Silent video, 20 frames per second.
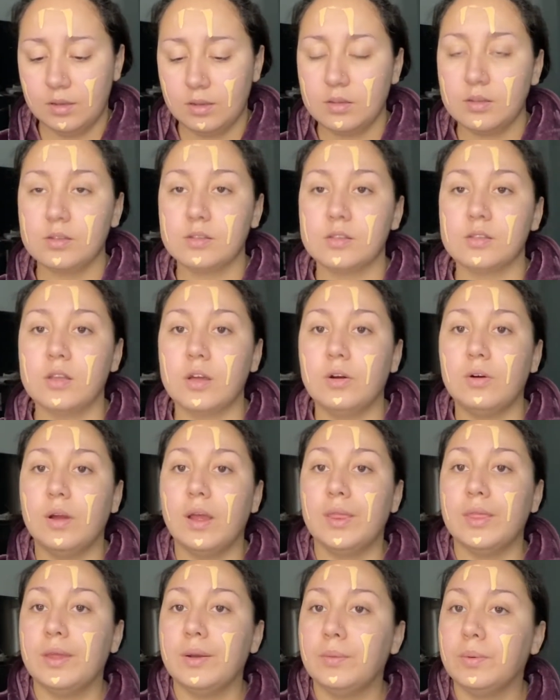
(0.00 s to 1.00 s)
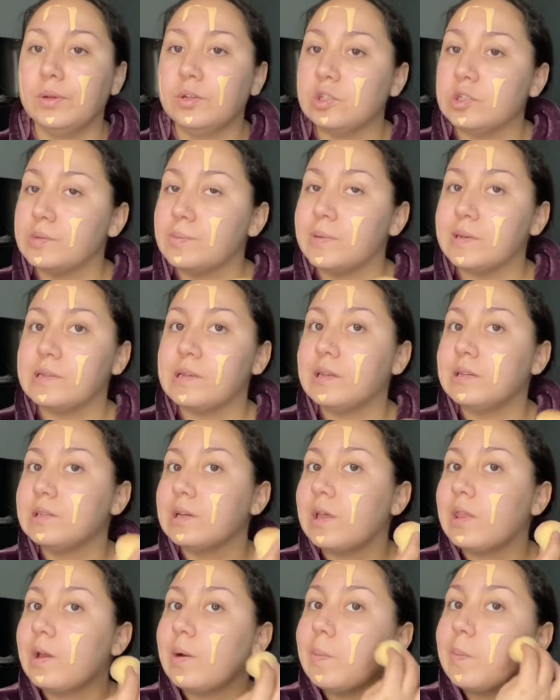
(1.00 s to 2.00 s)
So, and then we'll just mix that
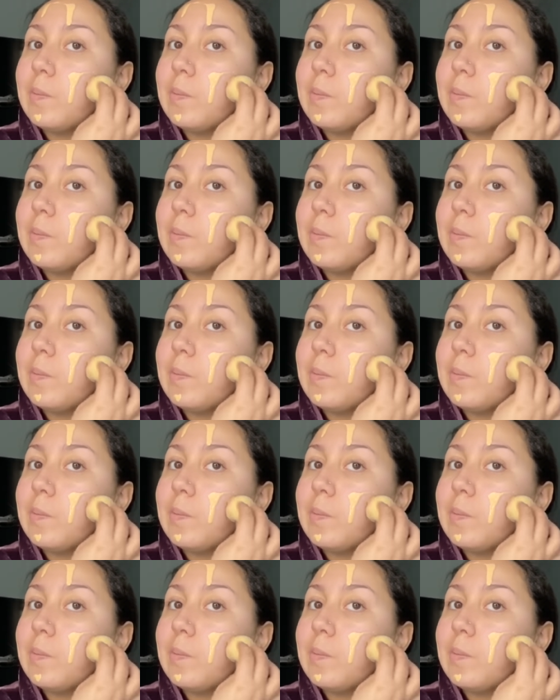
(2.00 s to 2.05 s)
together.